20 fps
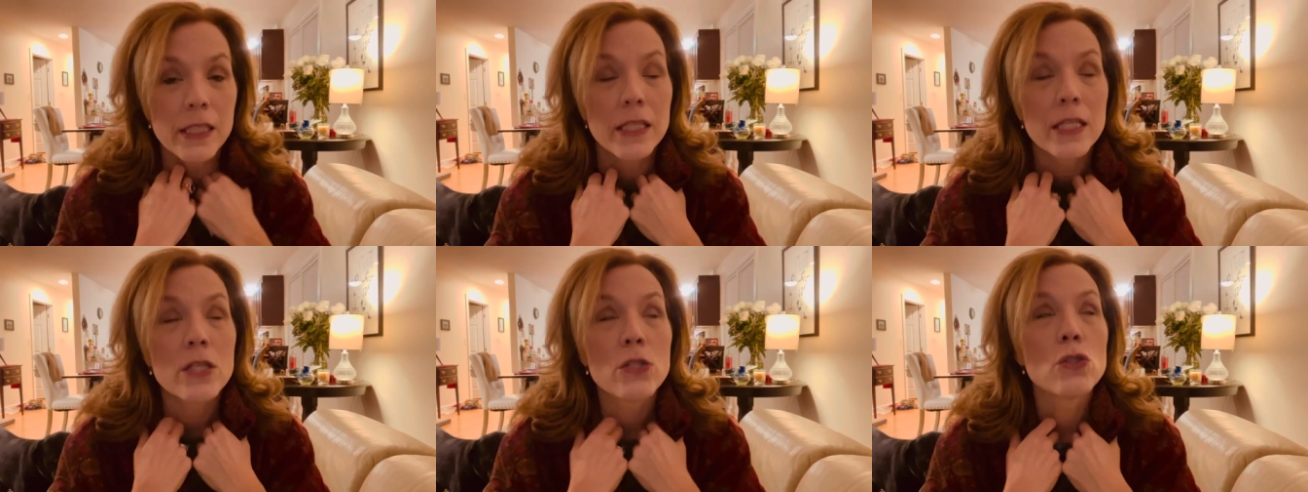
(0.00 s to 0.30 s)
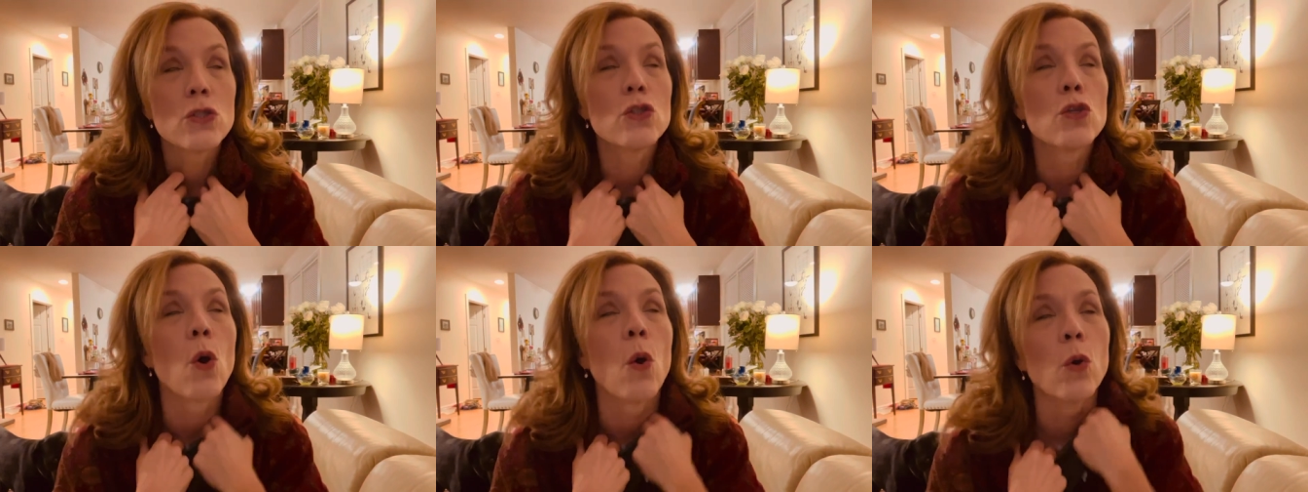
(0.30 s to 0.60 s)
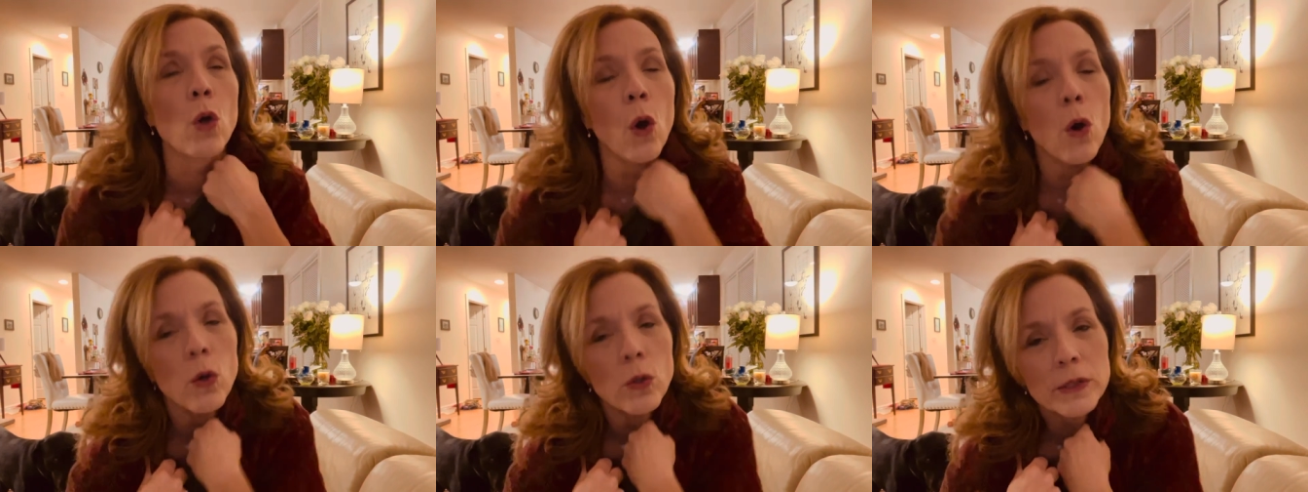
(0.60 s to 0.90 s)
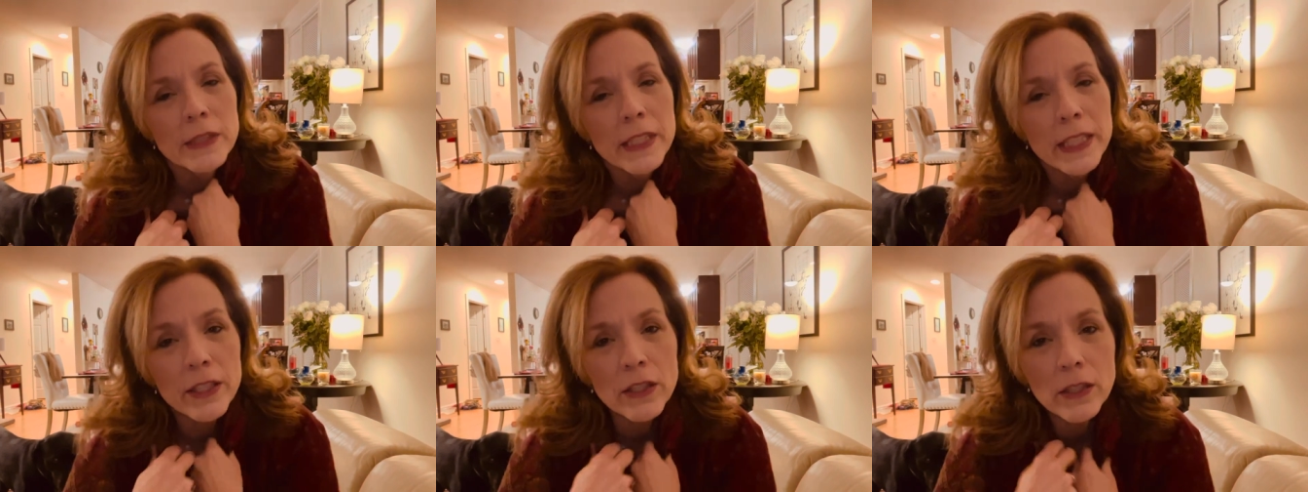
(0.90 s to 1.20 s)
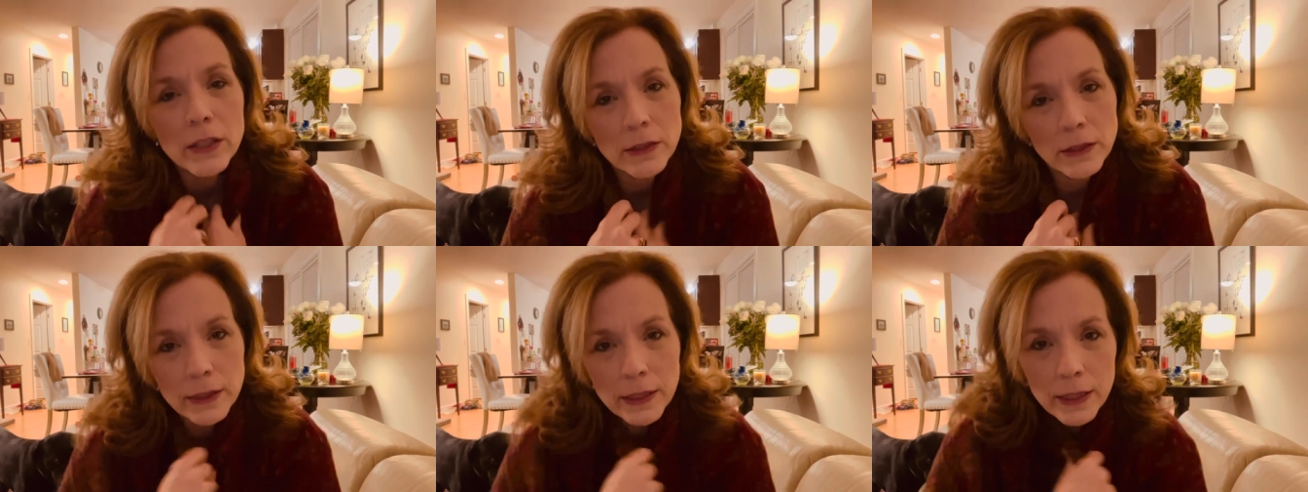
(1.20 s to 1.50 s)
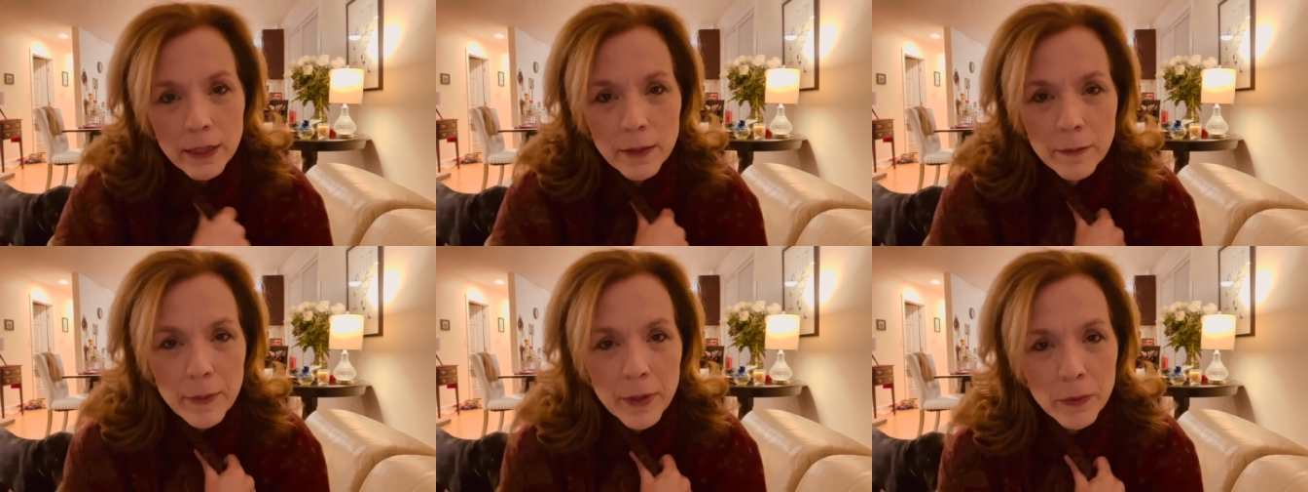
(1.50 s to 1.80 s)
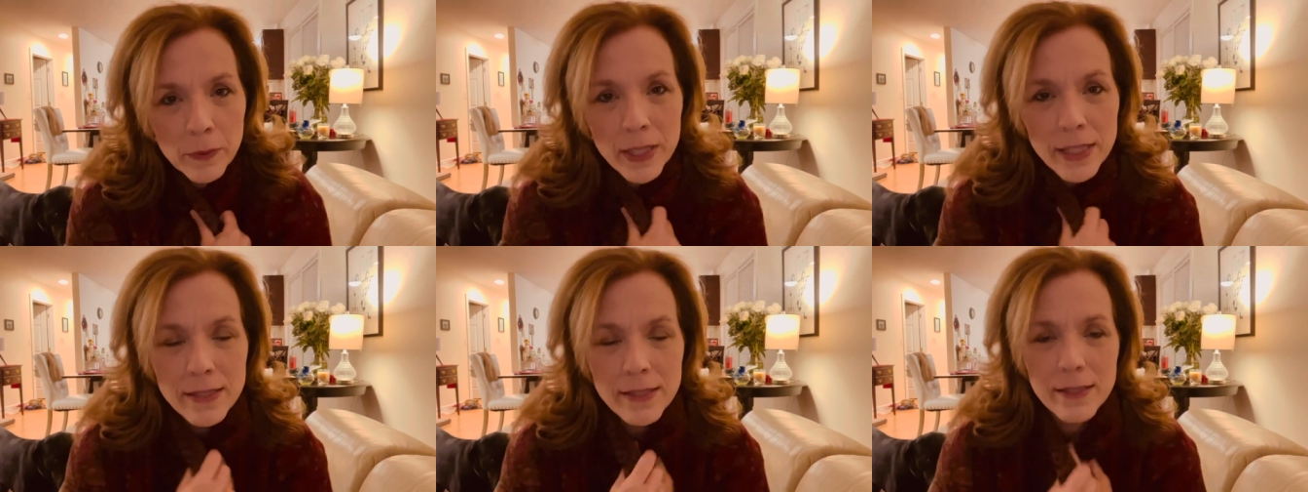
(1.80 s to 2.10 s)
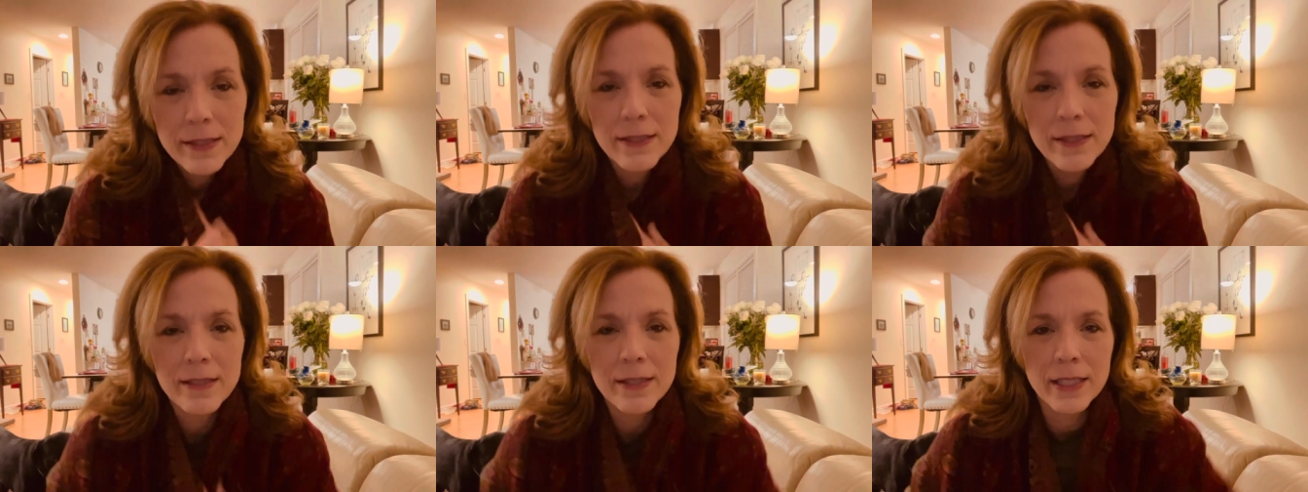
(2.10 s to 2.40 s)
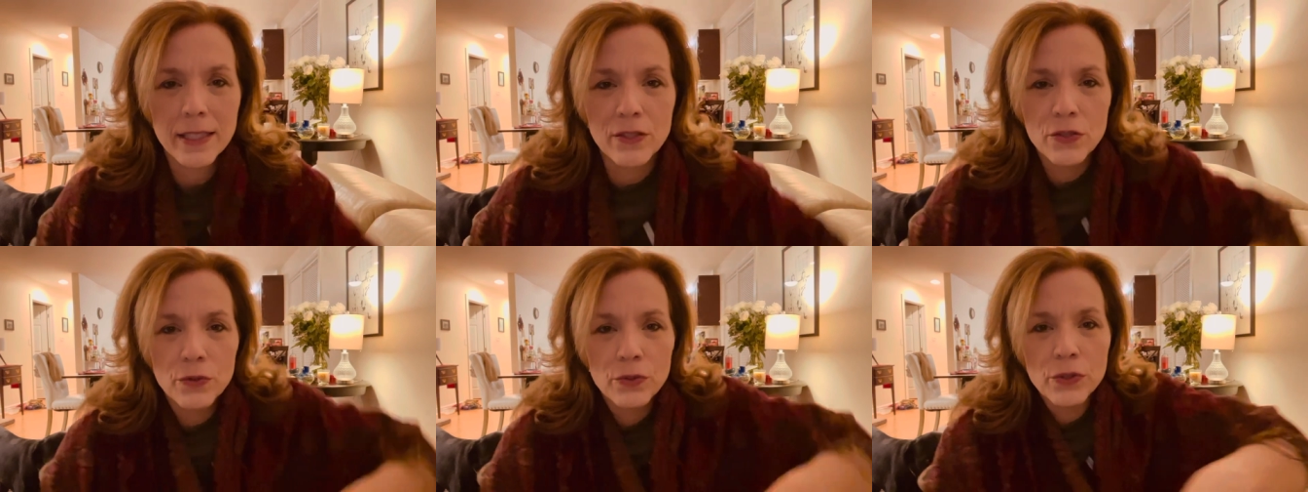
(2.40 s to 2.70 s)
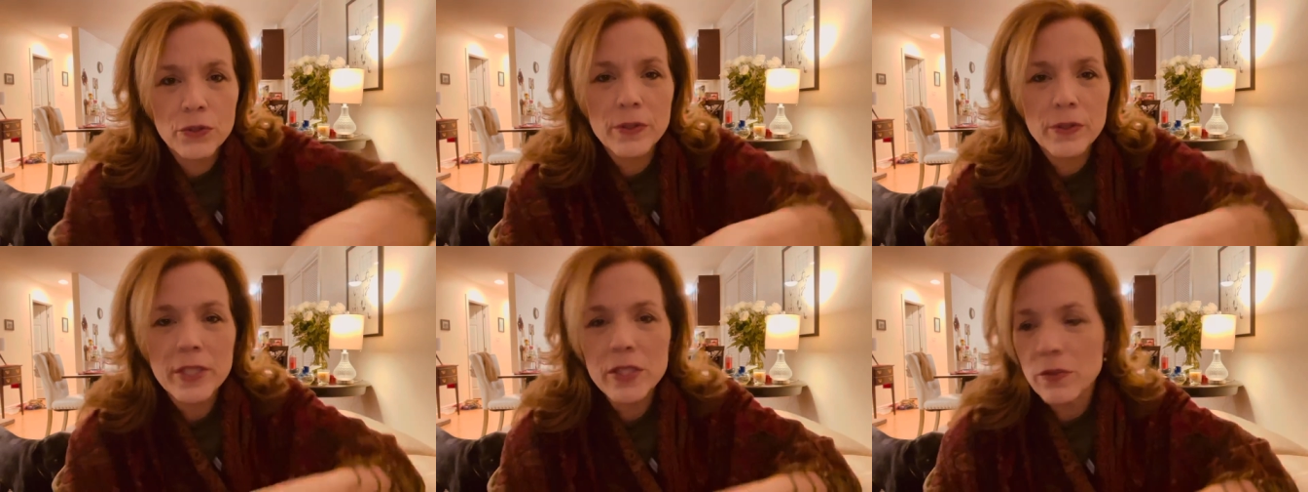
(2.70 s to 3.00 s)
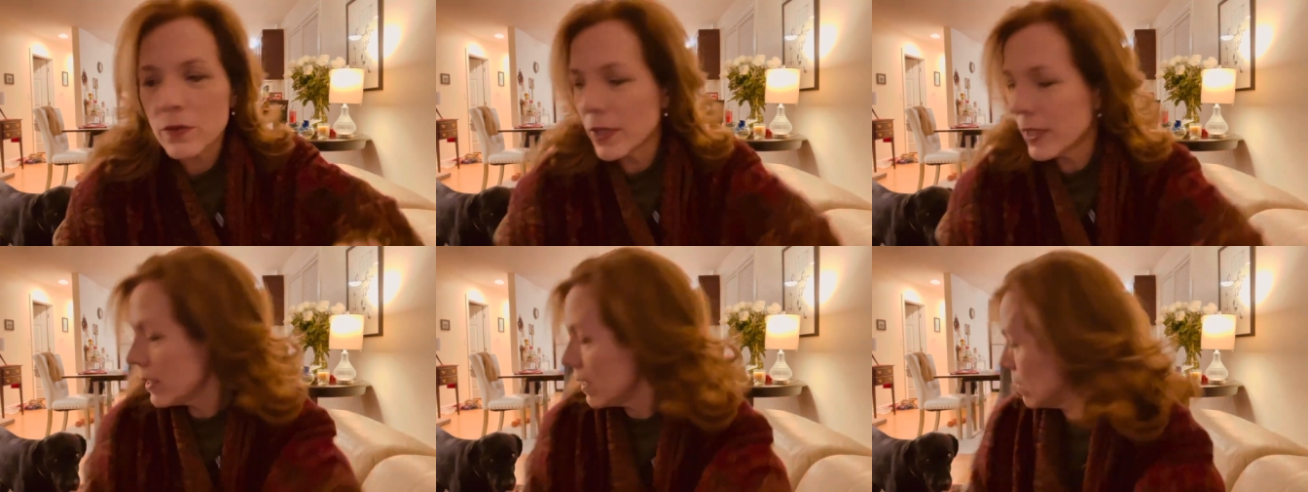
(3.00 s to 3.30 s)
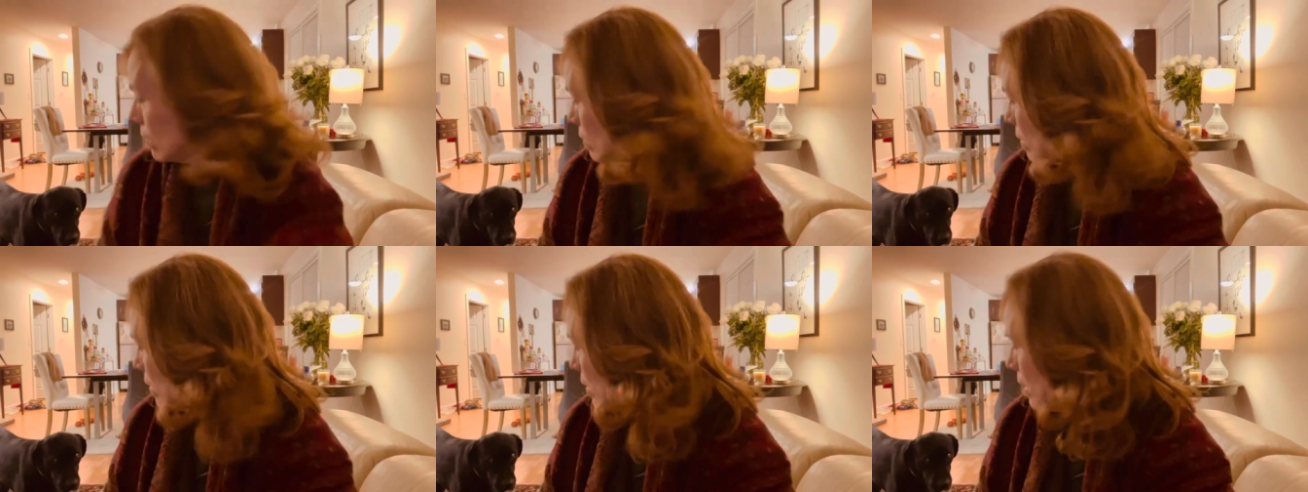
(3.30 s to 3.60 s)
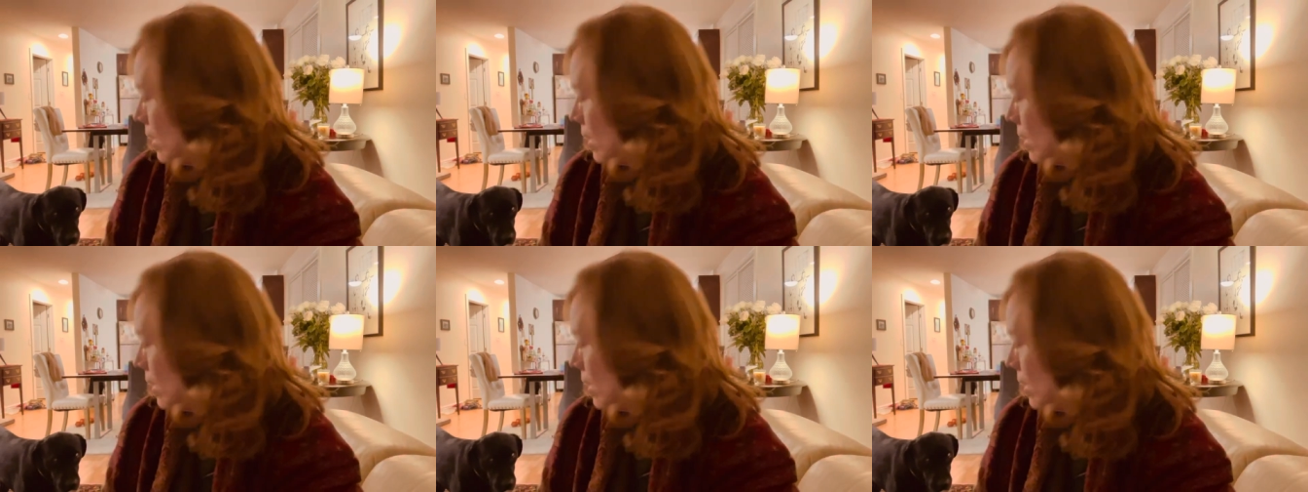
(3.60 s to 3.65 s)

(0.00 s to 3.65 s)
It is so cold here in the Midwest. It's like two degrees right now.